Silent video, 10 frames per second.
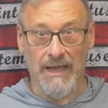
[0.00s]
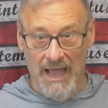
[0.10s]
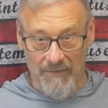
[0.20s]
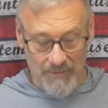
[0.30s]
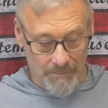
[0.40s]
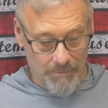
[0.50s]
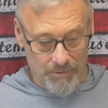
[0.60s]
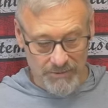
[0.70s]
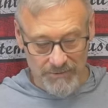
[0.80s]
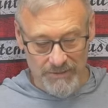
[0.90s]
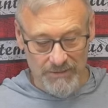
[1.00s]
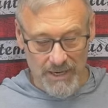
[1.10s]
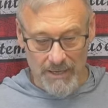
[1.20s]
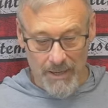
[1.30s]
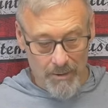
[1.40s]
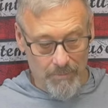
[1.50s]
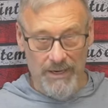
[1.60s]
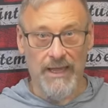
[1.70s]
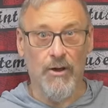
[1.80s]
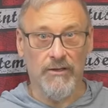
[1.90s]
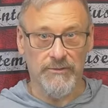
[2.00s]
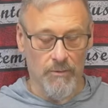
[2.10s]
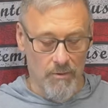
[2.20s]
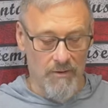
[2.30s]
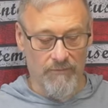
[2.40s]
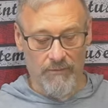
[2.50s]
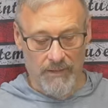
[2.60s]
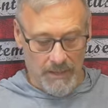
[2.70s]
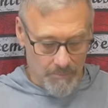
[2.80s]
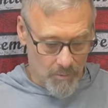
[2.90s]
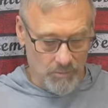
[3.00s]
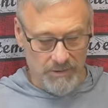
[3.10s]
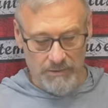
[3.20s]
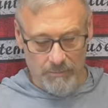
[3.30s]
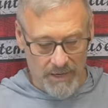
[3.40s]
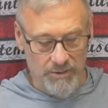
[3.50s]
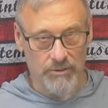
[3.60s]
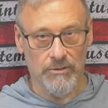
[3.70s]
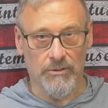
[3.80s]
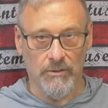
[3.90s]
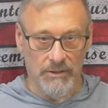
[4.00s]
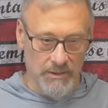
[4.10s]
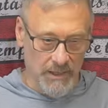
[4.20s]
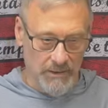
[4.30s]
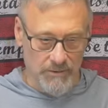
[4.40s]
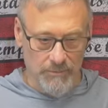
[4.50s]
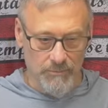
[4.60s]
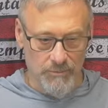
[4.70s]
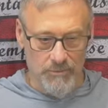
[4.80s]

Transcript: I have not purchased it yet, but they also offer like a multi-directional and, and two,